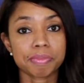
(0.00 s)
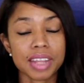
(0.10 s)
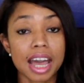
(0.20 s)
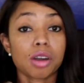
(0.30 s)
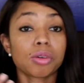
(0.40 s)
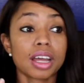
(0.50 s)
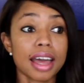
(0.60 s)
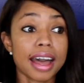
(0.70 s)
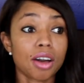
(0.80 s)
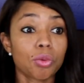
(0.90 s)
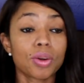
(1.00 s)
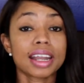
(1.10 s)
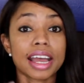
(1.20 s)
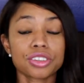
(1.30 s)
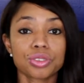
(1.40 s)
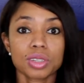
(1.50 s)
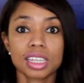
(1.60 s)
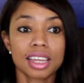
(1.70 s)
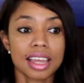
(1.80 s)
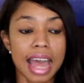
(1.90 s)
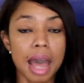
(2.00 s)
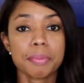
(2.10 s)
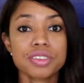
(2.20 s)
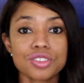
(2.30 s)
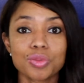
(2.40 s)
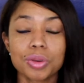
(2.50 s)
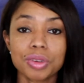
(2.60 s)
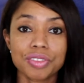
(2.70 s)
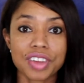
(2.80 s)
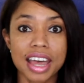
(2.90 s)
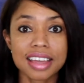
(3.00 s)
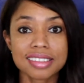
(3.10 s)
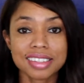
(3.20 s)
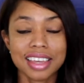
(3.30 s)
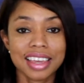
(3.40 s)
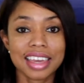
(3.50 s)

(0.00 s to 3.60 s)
how what actually happens when we fast